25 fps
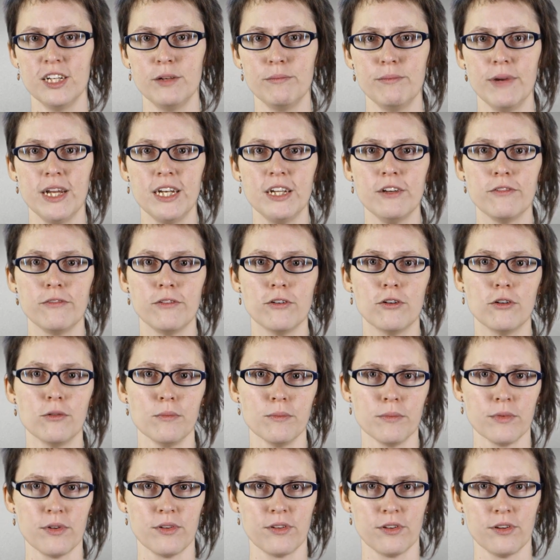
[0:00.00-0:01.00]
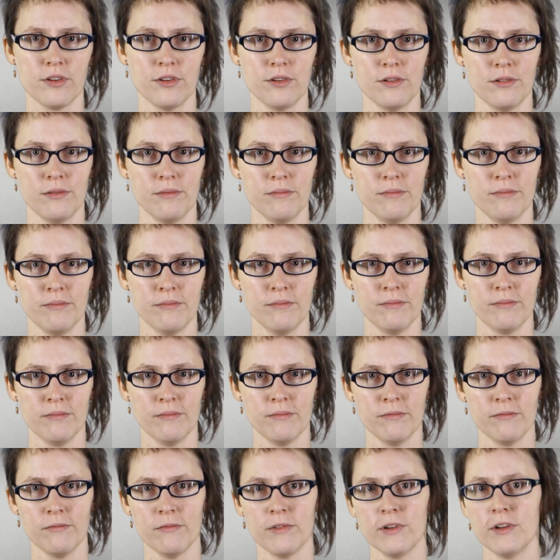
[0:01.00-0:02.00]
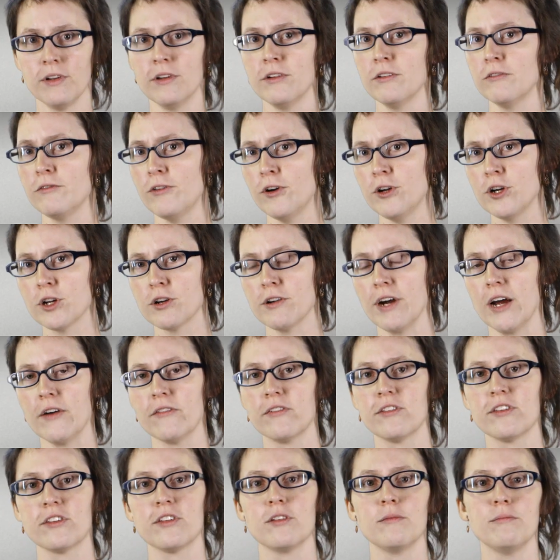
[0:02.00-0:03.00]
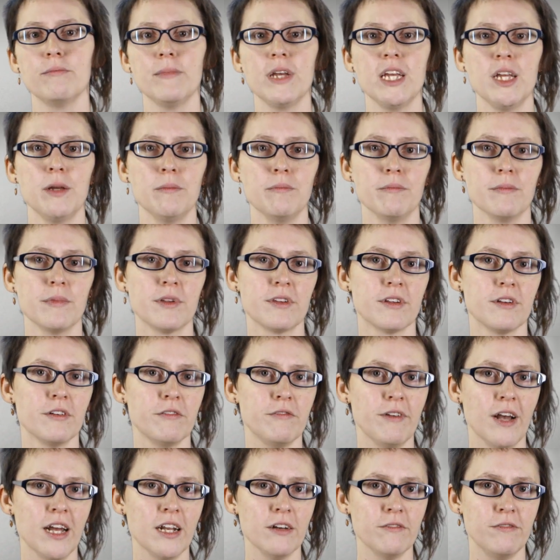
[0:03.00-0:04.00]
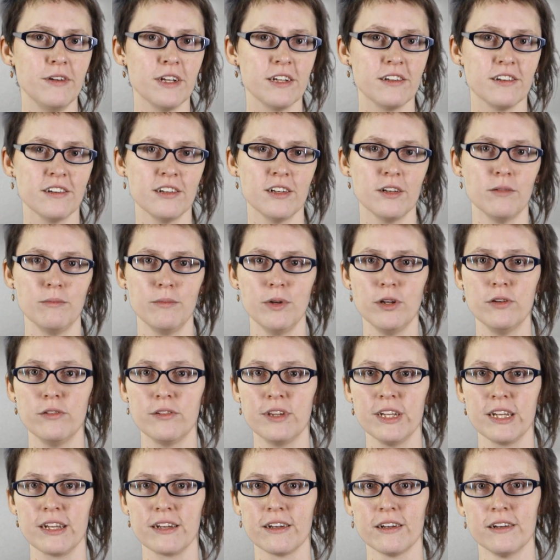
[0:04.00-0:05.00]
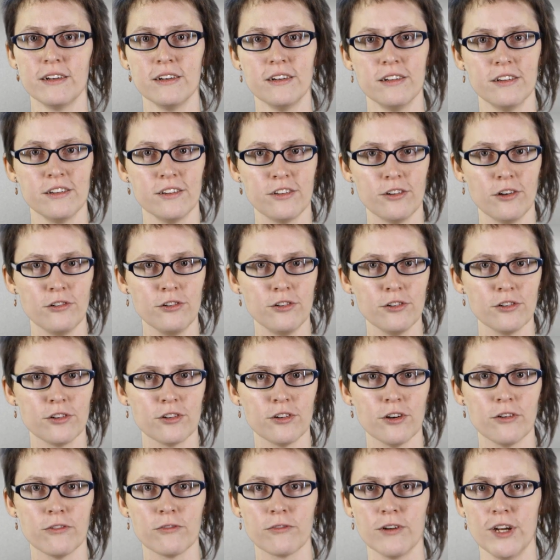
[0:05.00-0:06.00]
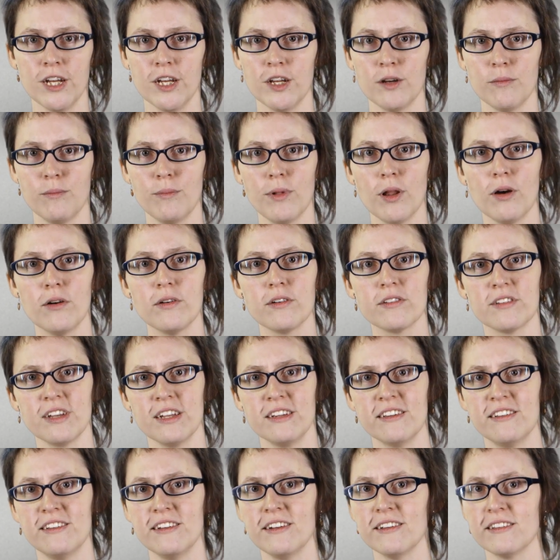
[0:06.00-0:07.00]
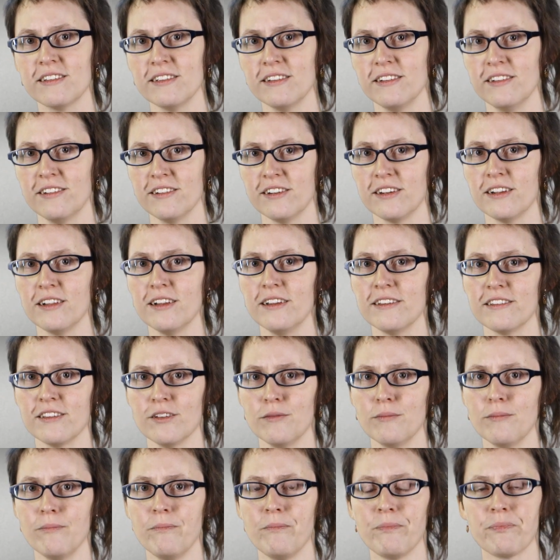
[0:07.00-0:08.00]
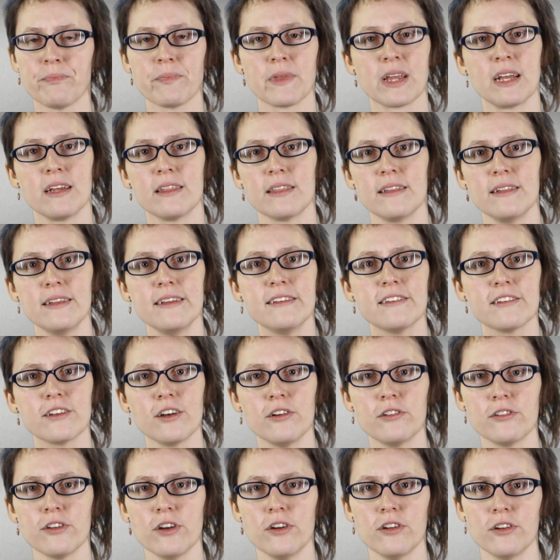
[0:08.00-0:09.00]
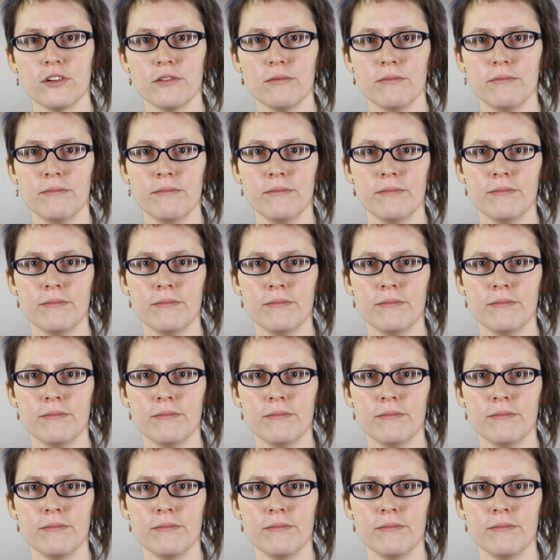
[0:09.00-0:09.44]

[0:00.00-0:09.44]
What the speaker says: in many forms. Photographs, memes, fan fiction, music, social software, blogs and citizen journalism. The list goes on.